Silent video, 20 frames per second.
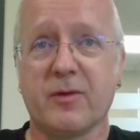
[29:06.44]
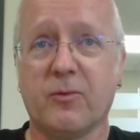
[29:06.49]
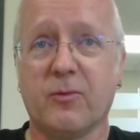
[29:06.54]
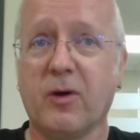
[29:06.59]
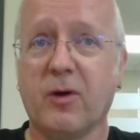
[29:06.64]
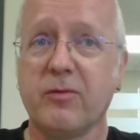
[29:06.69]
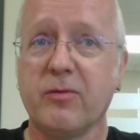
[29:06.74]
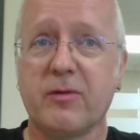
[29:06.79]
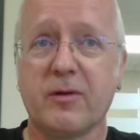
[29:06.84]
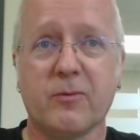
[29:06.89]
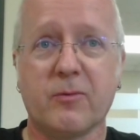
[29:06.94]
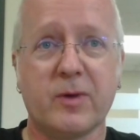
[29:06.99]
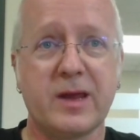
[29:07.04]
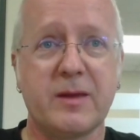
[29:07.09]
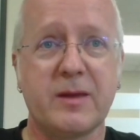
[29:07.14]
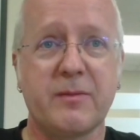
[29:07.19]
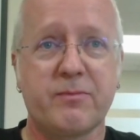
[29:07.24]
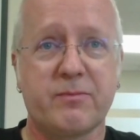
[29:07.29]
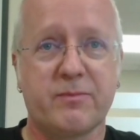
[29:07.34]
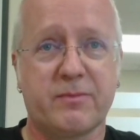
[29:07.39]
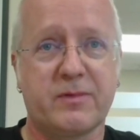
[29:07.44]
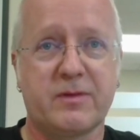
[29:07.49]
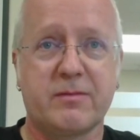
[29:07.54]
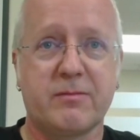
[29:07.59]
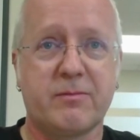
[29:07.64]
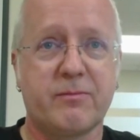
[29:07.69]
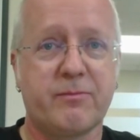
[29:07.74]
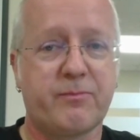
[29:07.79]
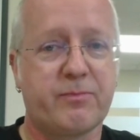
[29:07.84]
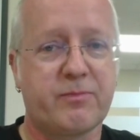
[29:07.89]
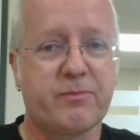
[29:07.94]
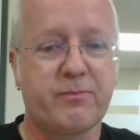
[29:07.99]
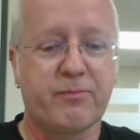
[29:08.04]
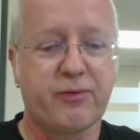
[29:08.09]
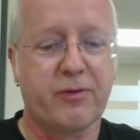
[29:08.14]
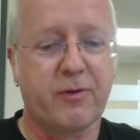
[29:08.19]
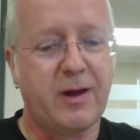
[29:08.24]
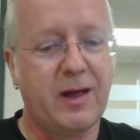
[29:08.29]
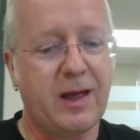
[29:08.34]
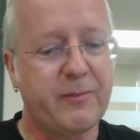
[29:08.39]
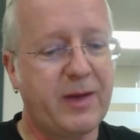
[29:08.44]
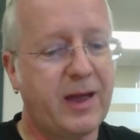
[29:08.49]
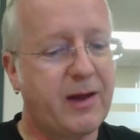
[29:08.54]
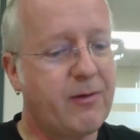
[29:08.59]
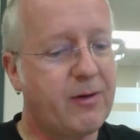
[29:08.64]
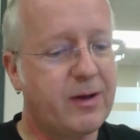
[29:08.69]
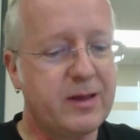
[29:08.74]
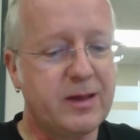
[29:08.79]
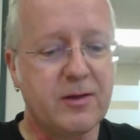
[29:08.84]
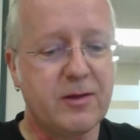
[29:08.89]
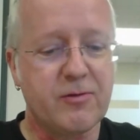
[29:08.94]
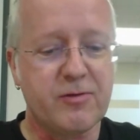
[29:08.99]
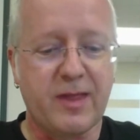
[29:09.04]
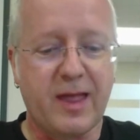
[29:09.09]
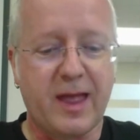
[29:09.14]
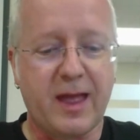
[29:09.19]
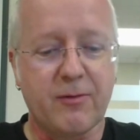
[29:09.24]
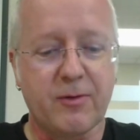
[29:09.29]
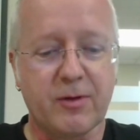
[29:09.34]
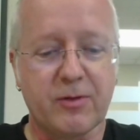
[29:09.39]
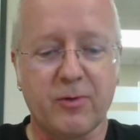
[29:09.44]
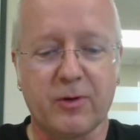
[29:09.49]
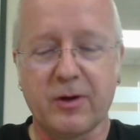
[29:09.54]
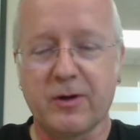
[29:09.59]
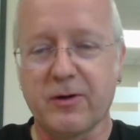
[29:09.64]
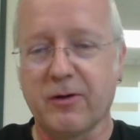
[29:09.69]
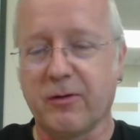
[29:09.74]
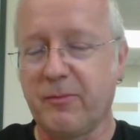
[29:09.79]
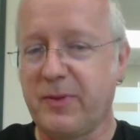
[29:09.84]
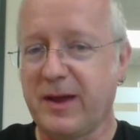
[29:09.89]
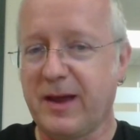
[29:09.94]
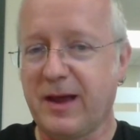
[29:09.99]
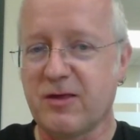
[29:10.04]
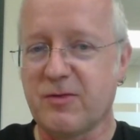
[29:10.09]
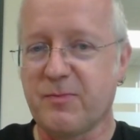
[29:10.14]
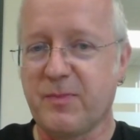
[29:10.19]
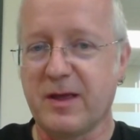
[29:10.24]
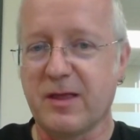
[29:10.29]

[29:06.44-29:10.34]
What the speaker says: one that we primarily use now is one called PHP